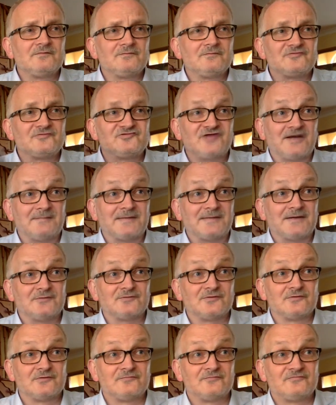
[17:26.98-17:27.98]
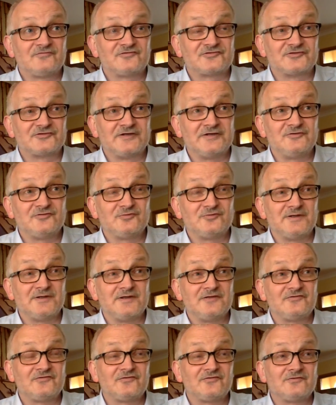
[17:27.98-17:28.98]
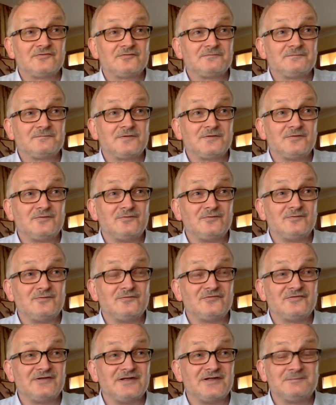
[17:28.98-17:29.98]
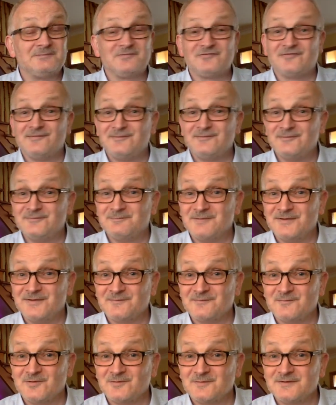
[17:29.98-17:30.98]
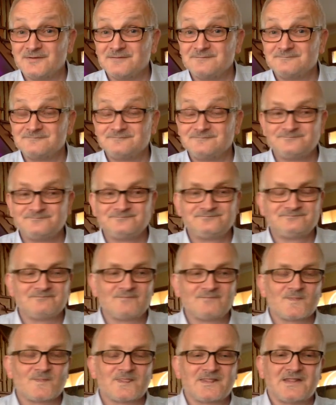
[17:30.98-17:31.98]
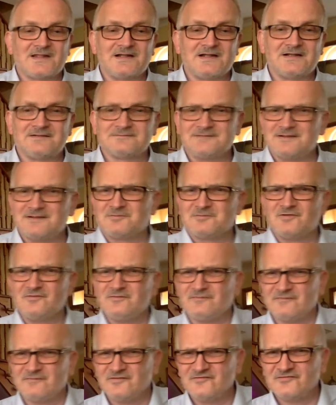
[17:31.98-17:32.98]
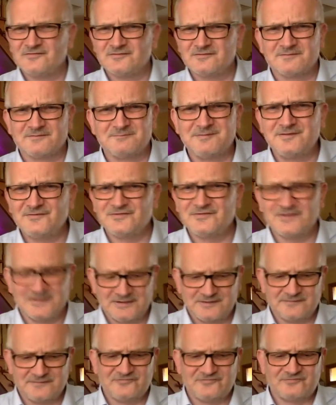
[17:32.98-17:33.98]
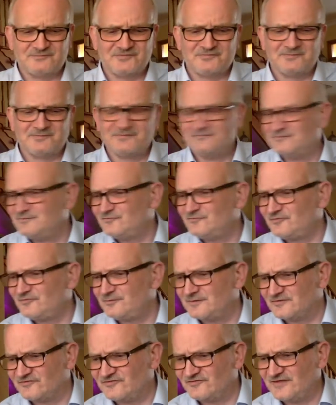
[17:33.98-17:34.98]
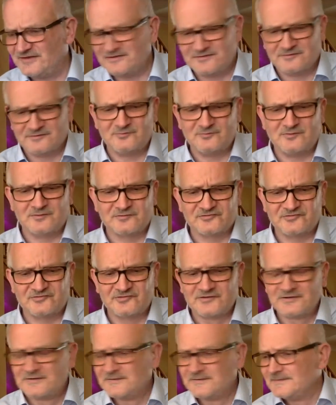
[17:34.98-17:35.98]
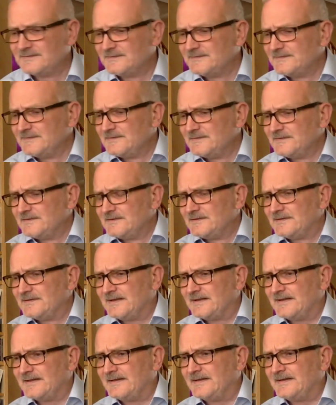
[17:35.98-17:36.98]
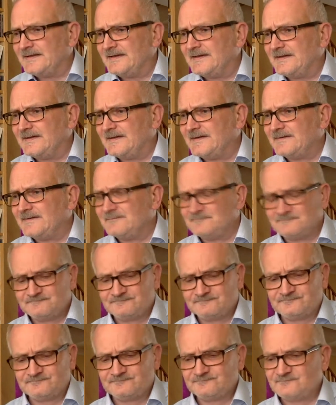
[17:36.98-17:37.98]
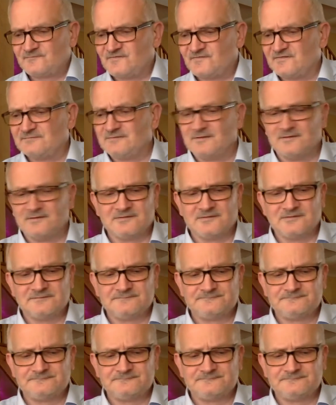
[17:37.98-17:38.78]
chap out of Strange Ways, whose name is eluding me at the moment. I'm good at this, aren't I? Bloody hell, this must be so exciting to watch. Let's have a look.